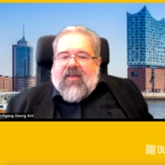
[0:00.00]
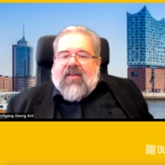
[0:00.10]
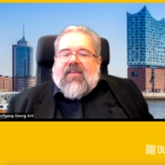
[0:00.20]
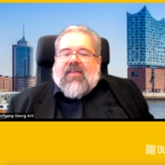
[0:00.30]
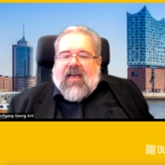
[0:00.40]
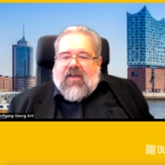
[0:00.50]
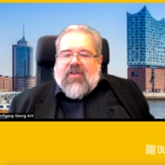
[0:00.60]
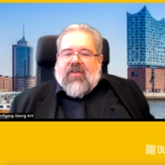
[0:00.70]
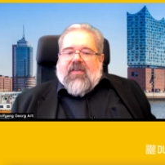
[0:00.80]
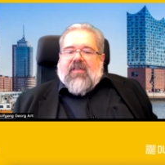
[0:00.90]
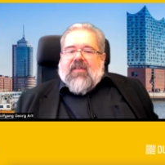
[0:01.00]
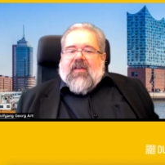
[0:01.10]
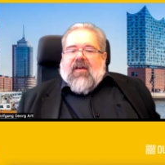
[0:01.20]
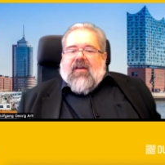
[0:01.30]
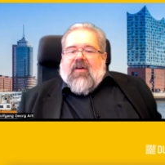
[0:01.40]
sections
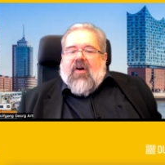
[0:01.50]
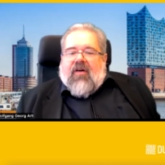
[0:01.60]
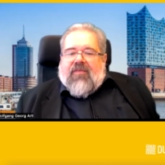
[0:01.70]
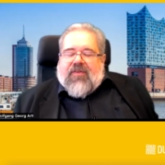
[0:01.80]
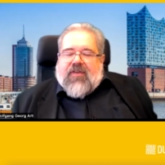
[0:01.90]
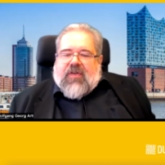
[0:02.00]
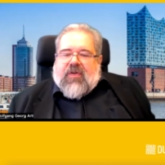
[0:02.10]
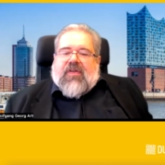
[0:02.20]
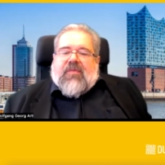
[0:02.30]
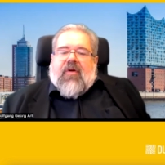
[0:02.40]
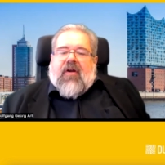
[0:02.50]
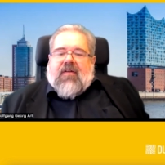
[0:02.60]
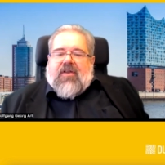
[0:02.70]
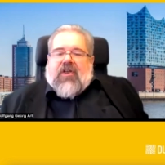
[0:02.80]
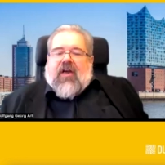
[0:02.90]
of the source
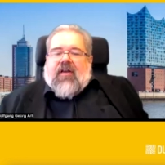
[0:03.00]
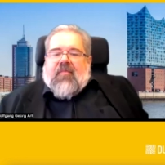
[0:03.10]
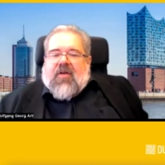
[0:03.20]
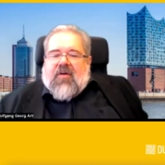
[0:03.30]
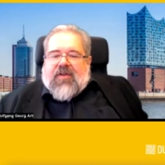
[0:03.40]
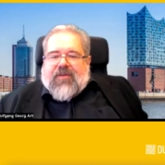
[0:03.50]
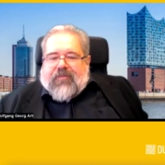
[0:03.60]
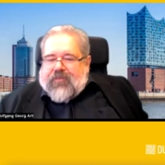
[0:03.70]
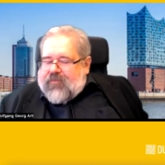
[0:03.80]
market, China, because